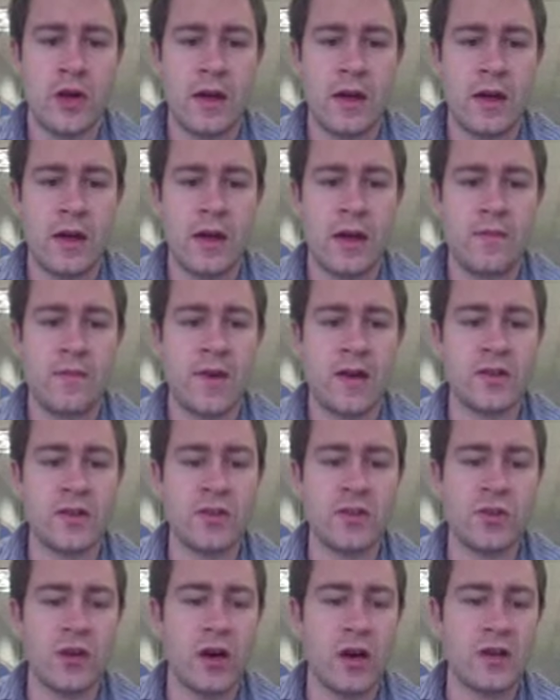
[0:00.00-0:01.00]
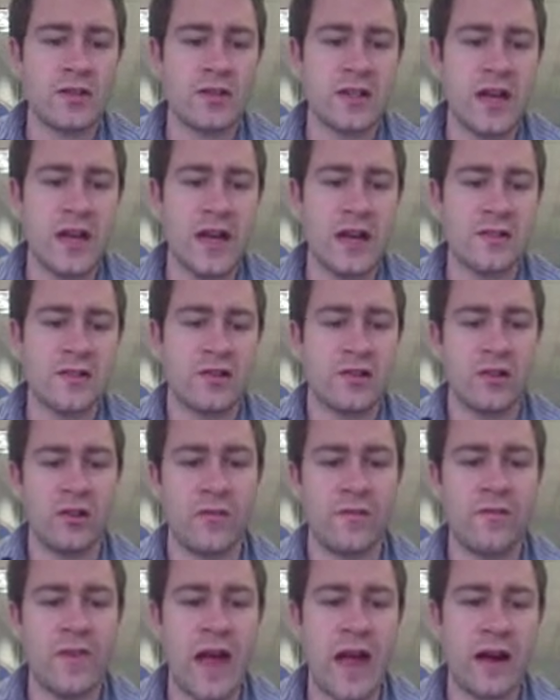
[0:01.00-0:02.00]
And if I do cross cancel
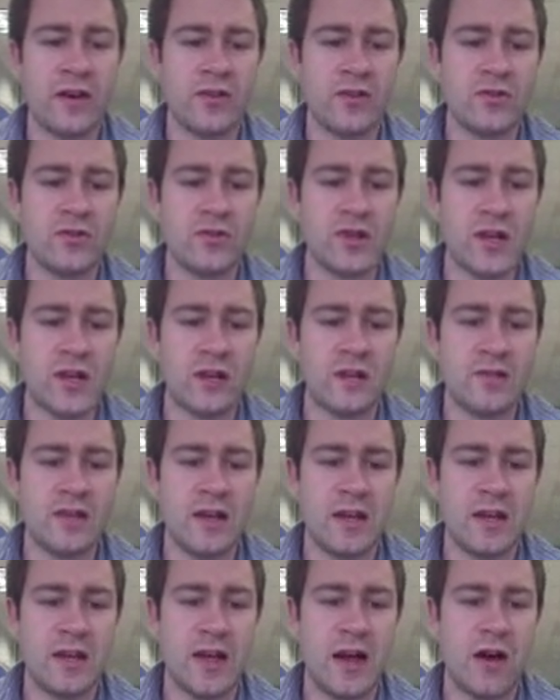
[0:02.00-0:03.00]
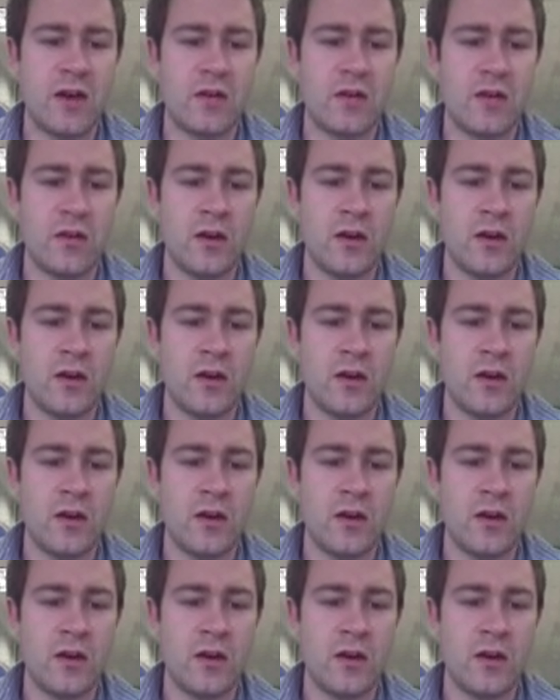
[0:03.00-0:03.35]
of factors, I can take out